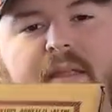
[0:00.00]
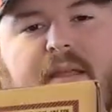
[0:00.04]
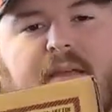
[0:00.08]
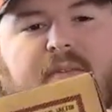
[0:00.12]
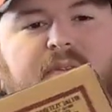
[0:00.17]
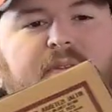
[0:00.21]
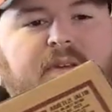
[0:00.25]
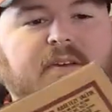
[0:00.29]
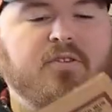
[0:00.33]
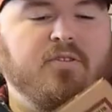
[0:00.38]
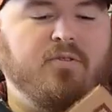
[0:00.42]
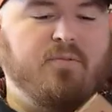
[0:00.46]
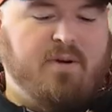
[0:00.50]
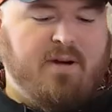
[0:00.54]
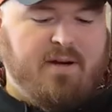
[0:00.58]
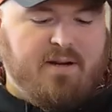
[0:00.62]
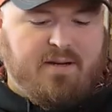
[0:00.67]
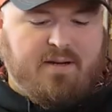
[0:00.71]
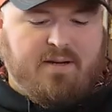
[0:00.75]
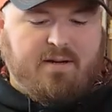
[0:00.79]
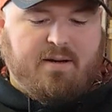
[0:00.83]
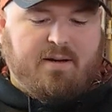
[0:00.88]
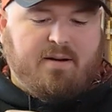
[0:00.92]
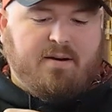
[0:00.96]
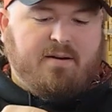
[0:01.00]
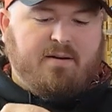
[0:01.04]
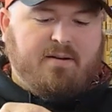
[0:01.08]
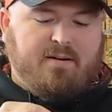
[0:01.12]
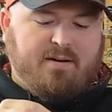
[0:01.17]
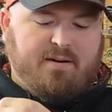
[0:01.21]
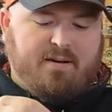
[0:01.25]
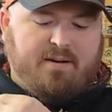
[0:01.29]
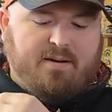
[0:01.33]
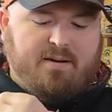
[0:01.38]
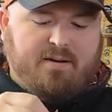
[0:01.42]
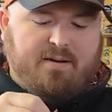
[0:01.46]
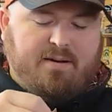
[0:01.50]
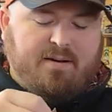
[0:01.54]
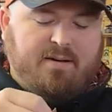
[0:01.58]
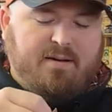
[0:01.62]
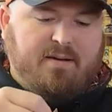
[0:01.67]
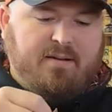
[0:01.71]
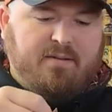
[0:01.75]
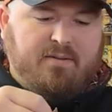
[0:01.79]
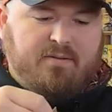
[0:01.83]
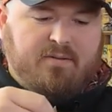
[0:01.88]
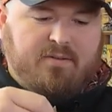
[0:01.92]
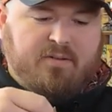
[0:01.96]
this right here
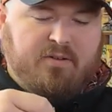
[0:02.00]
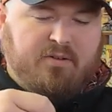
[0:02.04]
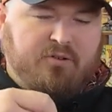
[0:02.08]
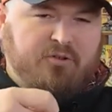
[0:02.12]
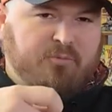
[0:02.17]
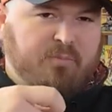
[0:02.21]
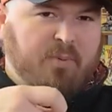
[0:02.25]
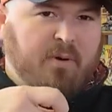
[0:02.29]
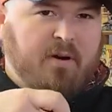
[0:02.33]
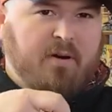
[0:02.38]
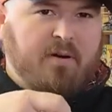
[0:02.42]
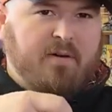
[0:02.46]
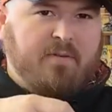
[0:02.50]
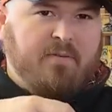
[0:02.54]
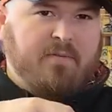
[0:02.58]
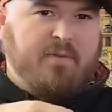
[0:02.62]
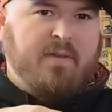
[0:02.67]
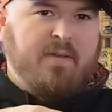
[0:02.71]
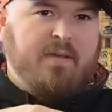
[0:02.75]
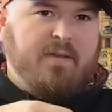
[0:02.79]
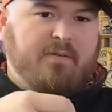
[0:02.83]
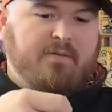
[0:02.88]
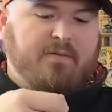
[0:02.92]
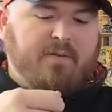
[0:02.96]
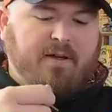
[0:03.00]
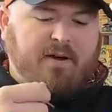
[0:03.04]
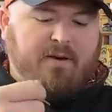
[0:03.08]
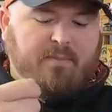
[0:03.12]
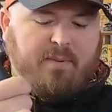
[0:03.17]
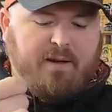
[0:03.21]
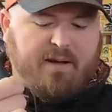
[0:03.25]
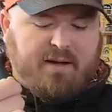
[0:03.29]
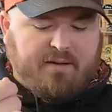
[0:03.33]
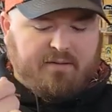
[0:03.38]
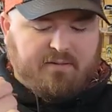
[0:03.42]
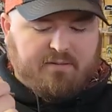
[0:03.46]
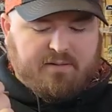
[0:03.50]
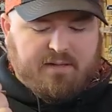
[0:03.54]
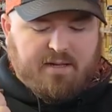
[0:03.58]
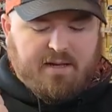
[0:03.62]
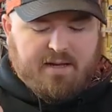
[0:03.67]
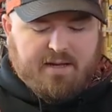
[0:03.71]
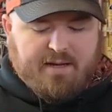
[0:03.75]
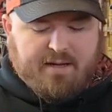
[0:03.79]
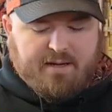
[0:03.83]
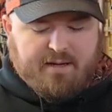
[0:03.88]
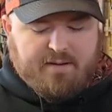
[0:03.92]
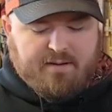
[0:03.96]
is, this is part of the Venomized
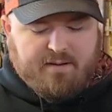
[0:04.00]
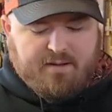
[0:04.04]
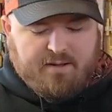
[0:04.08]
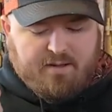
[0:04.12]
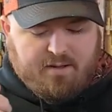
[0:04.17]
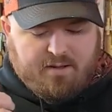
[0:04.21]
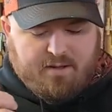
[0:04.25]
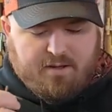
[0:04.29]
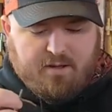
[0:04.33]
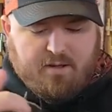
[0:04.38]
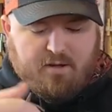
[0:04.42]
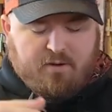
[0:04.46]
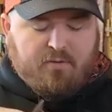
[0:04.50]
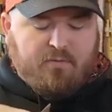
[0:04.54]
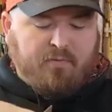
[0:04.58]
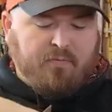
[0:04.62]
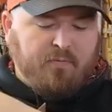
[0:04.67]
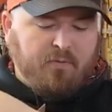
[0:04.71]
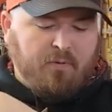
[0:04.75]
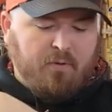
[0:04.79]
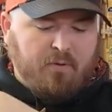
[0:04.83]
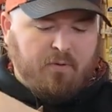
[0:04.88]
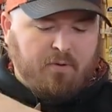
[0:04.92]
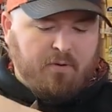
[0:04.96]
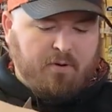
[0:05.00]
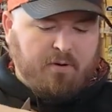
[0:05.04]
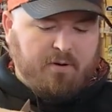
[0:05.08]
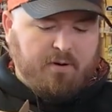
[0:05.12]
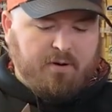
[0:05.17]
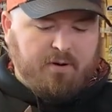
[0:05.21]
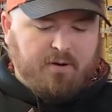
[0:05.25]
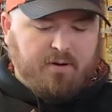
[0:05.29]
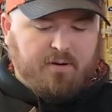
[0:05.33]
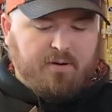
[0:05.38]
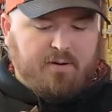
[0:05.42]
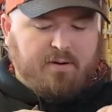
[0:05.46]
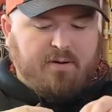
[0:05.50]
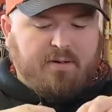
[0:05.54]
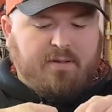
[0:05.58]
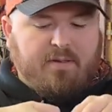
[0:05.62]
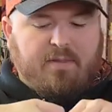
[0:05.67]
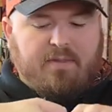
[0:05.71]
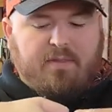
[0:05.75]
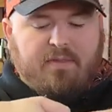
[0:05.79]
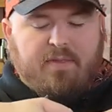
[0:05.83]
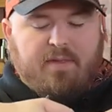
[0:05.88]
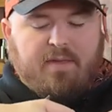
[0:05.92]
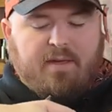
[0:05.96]
line for
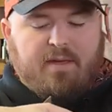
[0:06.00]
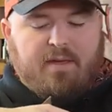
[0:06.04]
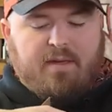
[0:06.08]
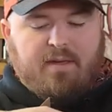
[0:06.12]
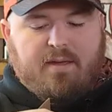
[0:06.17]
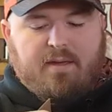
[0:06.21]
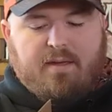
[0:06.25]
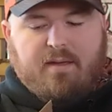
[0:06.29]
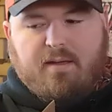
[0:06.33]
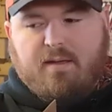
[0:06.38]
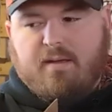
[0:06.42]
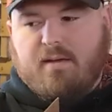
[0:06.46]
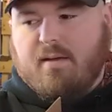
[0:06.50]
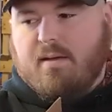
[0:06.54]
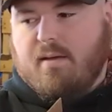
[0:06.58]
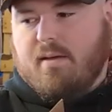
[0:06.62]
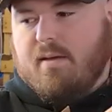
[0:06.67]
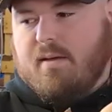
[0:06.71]
the